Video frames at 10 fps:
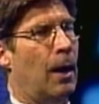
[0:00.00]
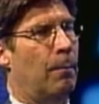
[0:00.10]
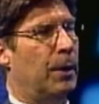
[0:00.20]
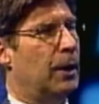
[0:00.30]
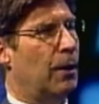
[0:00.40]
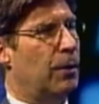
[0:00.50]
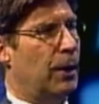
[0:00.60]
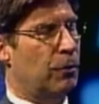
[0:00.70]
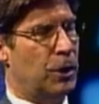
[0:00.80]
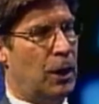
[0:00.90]
Because in
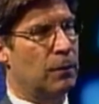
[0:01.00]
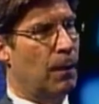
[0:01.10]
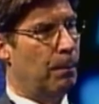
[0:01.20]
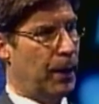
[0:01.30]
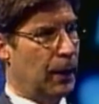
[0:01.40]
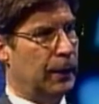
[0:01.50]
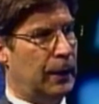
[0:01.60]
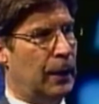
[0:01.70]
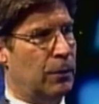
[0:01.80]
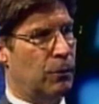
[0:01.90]
exchange for a
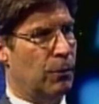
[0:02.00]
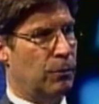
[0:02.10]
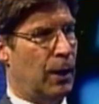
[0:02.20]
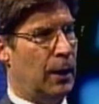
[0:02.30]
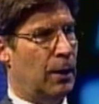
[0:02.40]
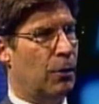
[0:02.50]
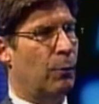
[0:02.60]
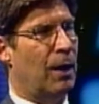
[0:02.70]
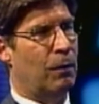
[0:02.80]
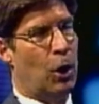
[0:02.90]
penalty interest rate. And so
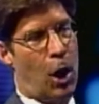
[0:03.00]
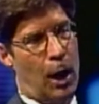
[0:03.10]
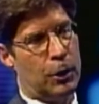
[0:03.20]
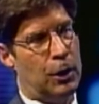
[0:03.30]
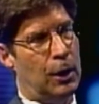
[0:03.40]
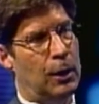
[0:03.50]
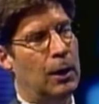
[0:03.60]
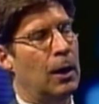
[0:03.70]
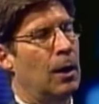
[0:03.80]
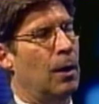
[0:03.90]
we have an auction.
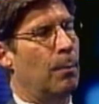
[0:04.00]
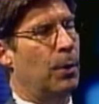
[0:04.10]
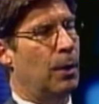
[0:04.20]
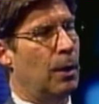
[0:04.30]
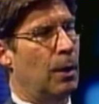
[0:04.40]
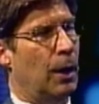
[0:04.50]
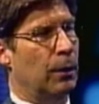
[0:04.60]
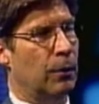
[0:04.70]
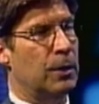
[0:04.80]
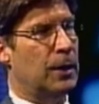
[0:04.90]
Per
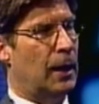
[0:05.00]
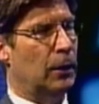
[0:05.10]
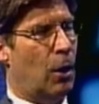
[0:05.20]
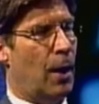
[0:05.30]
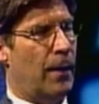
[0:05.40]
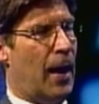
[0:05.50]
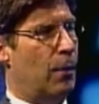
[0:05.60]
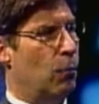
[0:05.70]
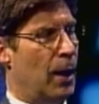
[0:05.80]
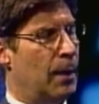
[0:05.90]
Illinois state law, that
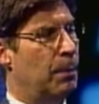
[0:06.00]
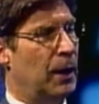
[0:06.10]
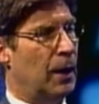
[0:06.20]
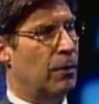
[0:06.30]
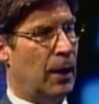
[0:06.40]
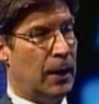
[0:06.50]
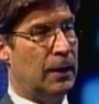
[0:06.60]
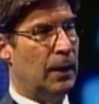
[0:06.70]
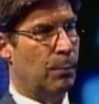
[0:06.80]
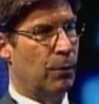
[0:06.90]
rate begins at
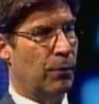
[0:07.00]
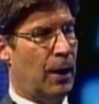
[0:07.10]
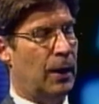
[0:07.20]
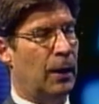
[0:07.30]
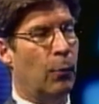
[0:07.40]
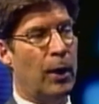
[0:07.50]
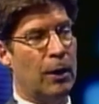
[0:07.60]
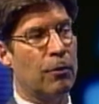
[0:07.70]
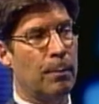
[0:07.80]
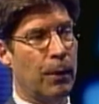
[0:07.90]
18%. And the way
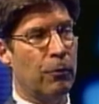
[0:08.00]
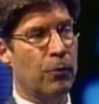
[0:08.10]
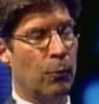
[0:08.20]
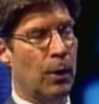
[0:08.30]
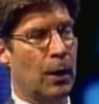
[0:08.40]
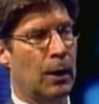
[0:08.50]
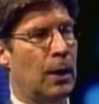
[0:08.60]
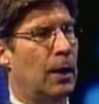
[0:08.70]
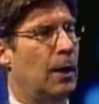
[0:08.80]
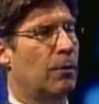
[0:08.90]
it's supposed to work
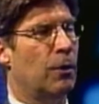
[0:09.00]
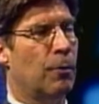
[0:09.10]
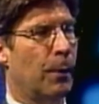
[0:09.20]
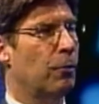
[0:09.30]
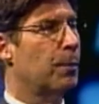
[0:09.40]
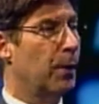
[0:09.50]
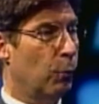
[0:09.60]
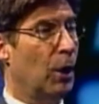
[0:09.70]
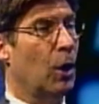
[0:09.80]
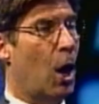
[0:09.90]
is it's supposed to be a
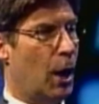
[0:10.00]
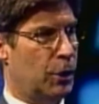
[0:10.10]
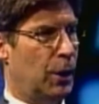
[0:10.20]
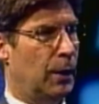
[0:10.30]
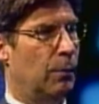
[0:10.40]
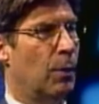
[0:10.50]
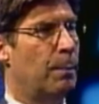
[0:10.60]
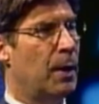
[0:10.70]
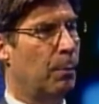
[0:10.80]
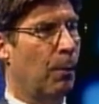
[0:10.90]
real auction where
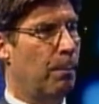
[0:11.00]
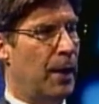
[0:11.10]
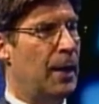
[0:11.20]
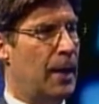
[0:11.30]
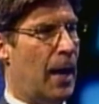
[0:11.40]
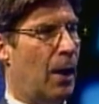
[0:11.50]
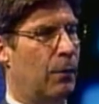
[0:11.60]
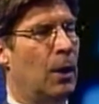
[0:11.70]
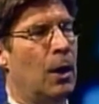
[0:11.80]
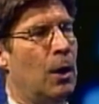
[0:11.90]
people bid down.